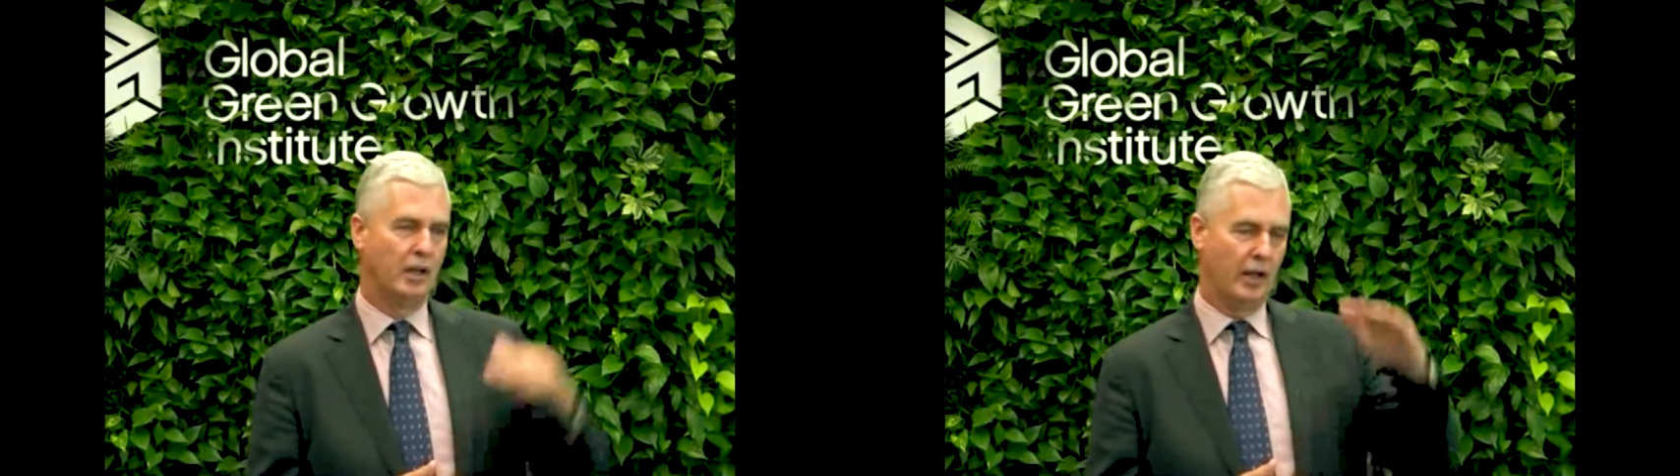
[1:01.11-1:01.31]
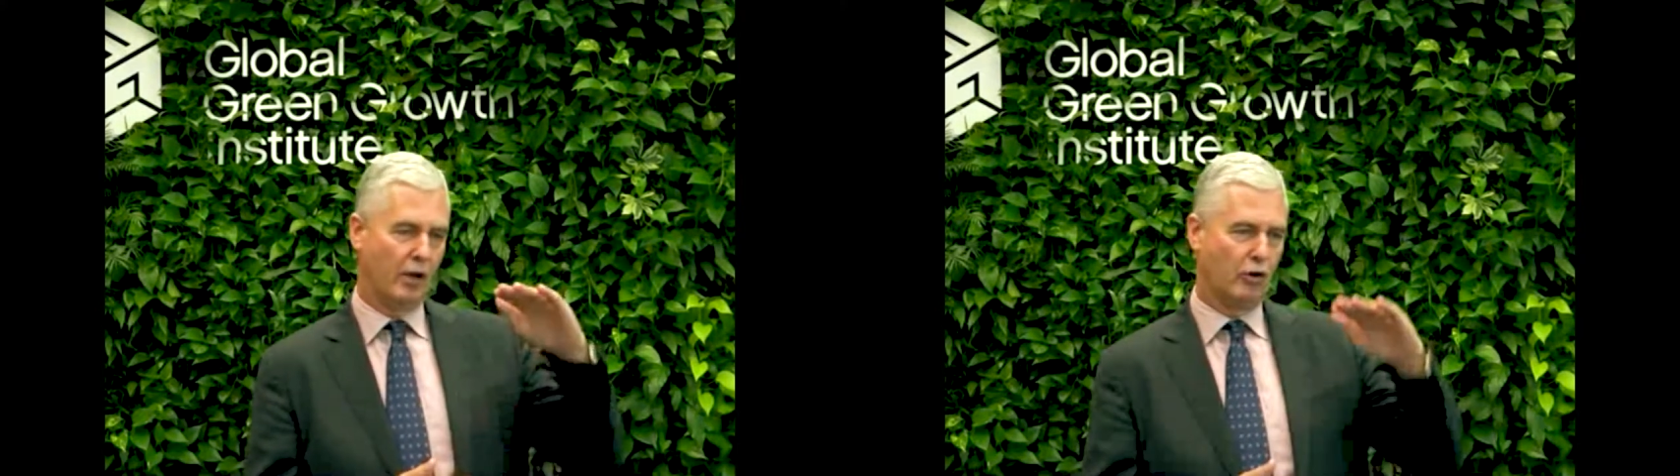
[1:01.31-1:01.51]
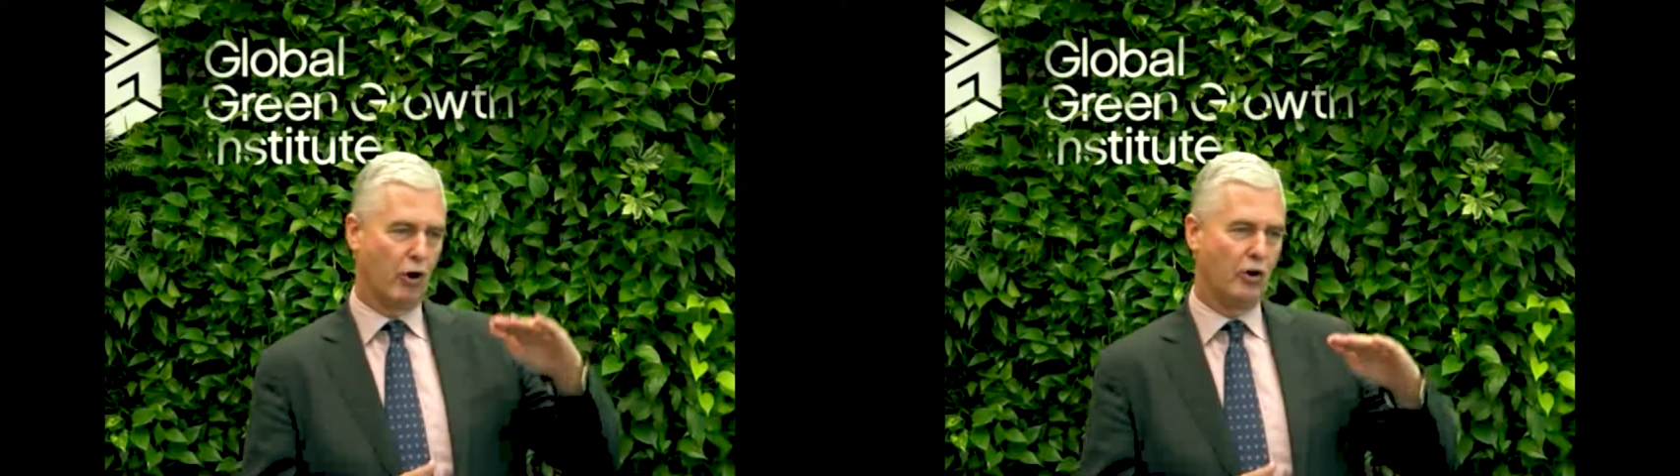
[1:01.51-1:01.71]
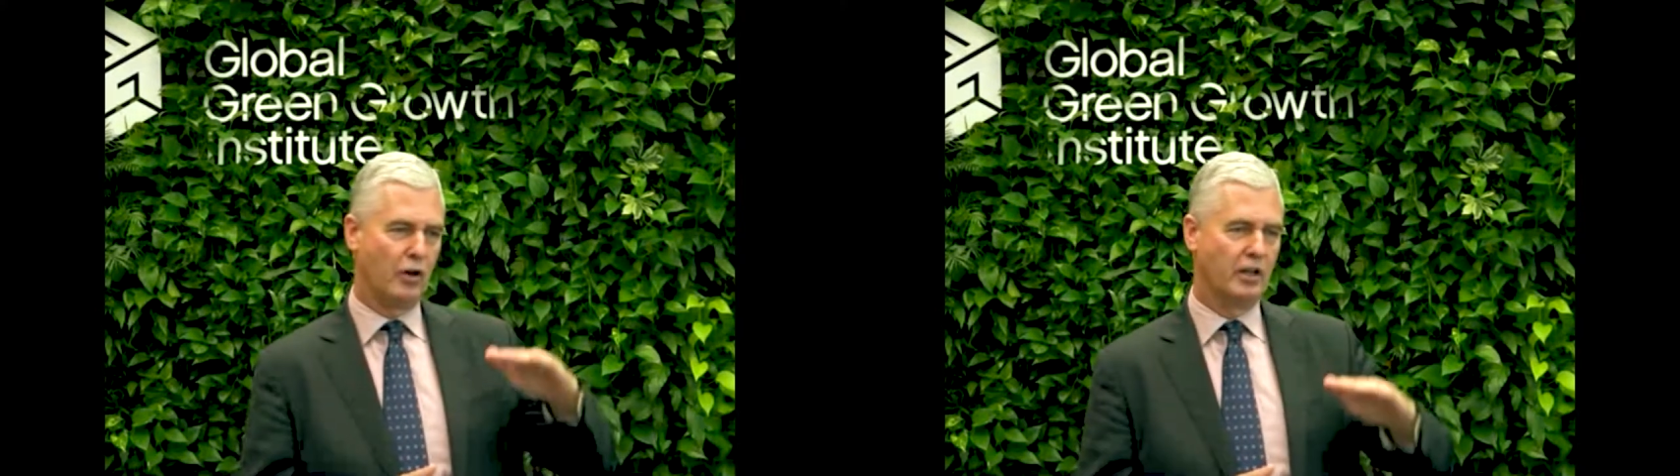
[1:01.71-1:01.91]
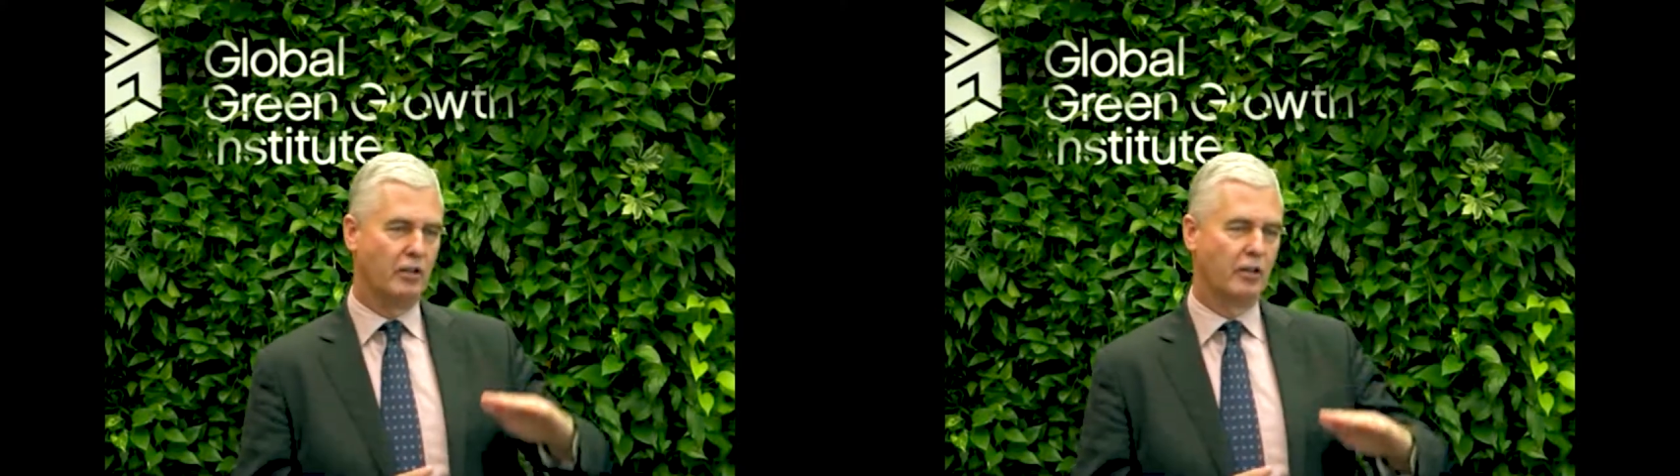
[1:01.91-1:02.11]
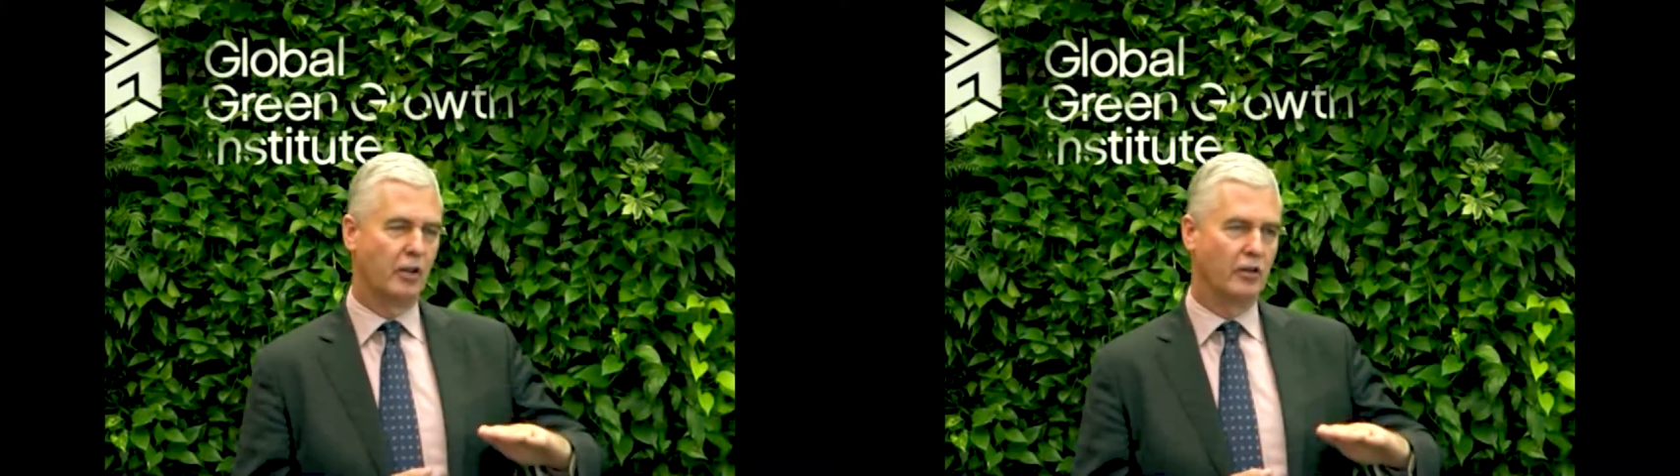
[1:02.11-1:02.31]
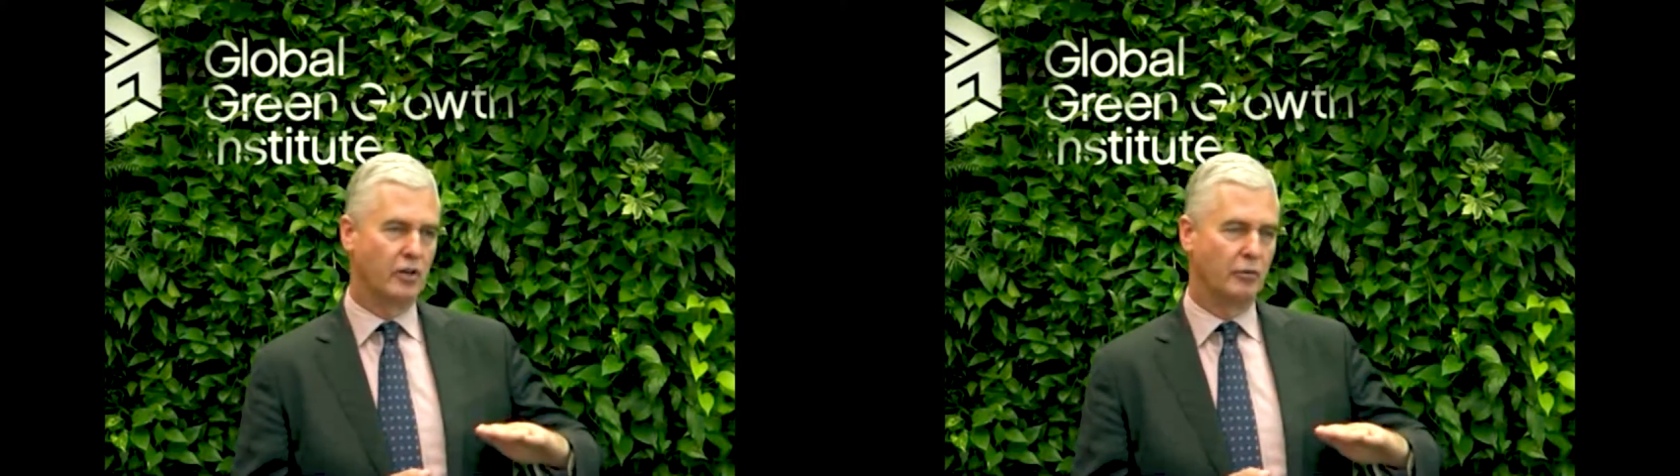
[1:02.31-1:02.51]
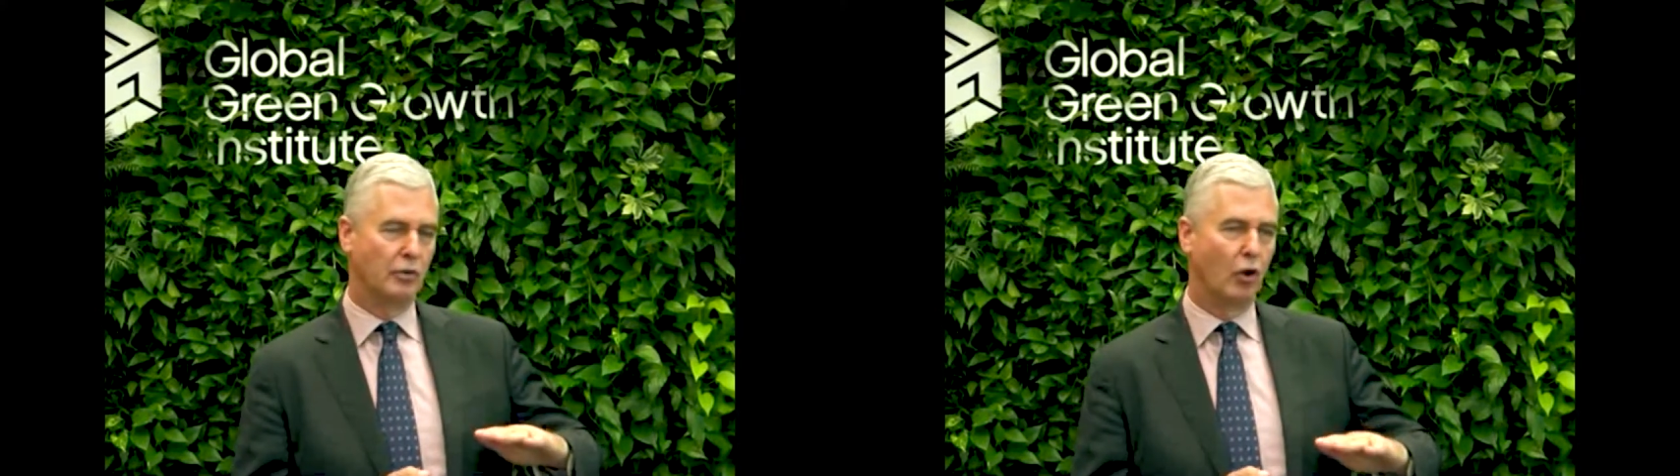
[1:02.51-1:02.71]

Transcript: and currently the country with the